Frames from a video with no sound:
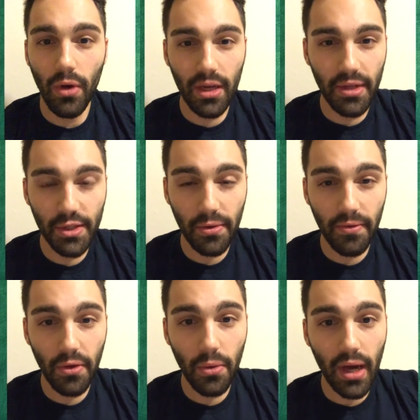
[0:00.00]
Welcome to this
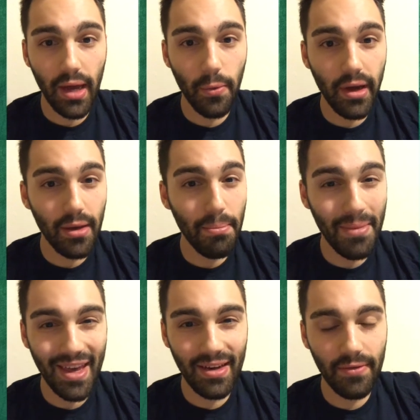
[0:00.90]
review. I
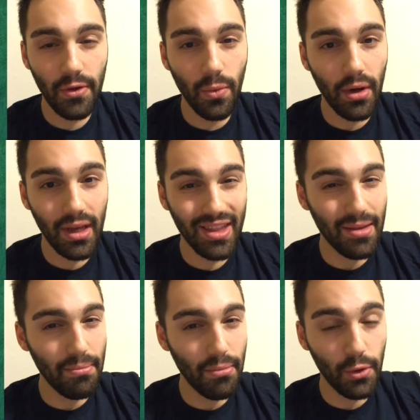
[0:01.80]
recommend, if you want to
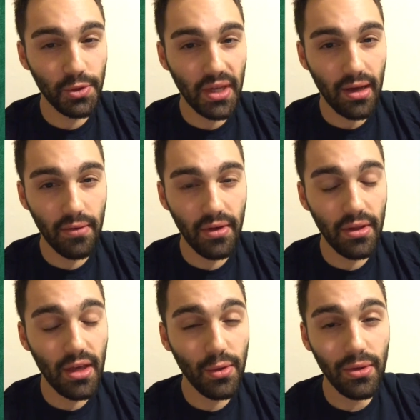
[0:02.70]
get the most out of
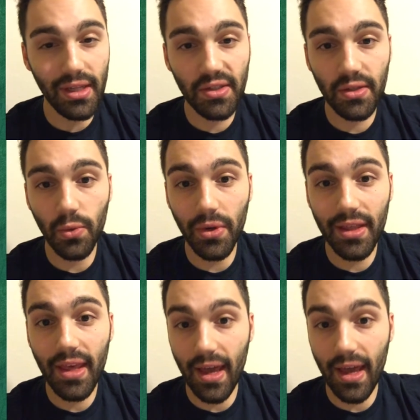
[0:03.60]
it, that you listen with